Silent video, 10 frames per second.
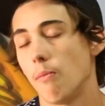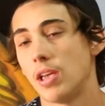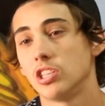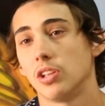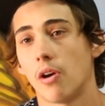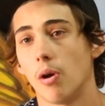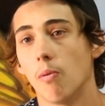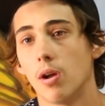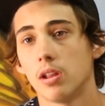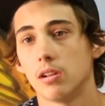basically how I
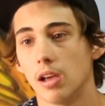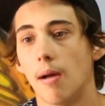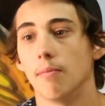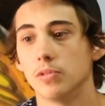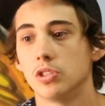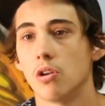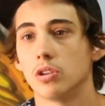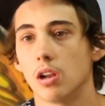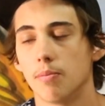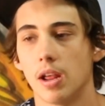want it, I'm stoked
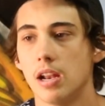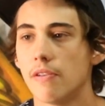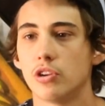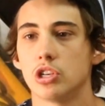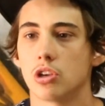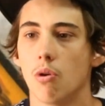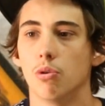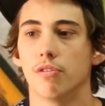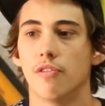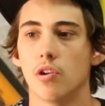on it. But I never just go
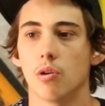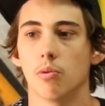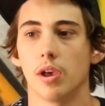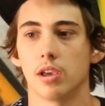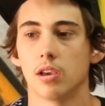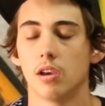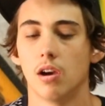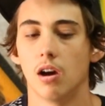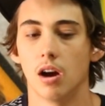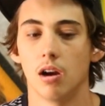into a photo like,
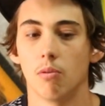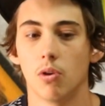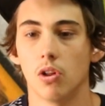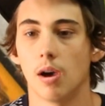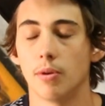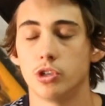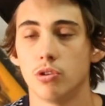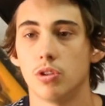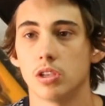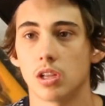all right, well, I'm gonna
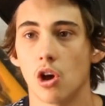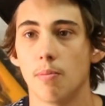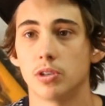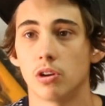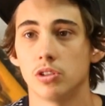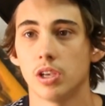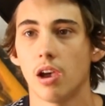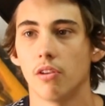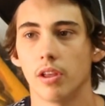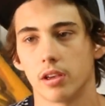shoot this and I hope it turns
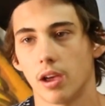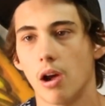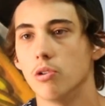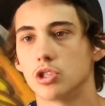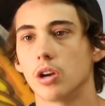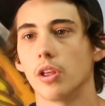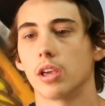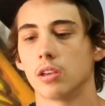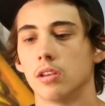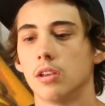out. Like I always try to
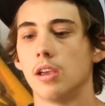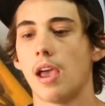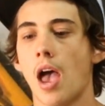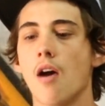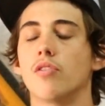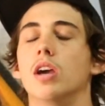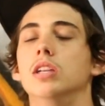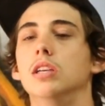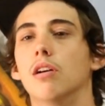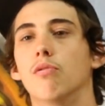like have an
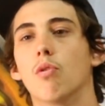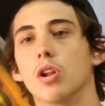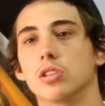idea of what